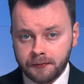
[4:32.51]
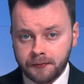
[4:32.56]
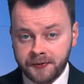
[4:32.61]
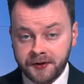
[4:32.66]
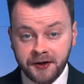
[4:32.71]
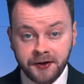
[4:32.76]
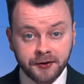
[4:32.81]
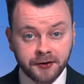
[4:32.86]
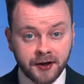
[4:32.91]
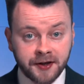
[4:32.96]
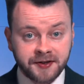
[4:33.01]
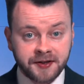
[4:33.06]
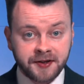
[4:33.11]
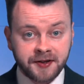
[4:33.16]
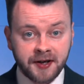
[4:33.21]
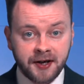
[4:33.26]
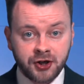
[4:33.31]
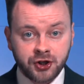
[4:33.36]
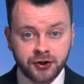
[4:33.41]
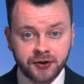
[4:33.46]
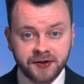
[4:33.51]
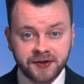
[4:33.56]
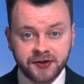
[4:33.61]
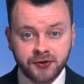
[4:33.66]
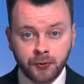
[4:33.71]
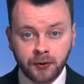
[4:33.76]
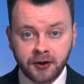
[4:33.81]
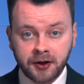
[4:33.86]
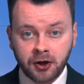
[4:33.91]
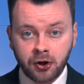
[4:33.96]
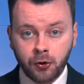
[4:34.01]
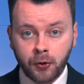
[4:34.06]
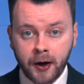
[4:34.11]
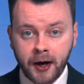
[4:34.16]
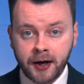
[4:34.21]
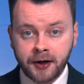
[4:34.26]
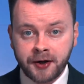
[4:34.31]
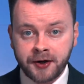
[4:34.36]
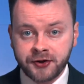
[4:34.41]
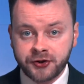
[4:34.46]
The United Nations will
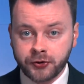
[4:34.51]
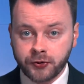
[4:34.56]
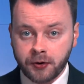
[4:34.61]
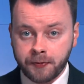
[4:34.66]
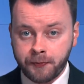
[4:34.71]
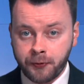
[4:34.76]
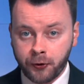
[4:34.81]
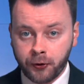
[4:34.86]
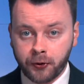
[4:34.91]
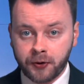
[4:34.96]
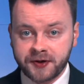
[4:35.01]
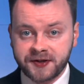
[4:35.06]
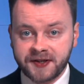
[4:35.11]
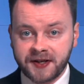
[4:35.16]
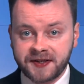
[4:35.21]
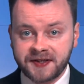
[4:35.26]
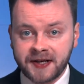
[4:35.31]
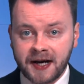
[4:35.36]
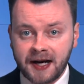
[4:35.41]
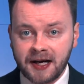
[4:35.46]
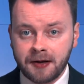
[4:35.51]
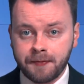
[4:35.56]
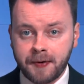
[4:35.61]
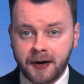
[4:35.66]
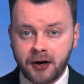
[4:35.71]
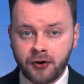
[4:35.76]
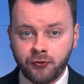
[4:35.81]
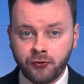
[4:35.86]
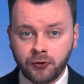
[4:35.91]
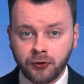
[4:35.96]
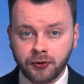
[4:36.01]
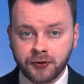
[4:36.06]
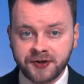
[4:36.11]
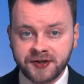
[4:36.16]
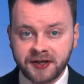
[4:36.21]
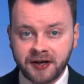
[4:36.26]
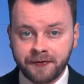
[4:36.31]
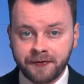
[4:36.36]
inquire into reports that Taliban rulers in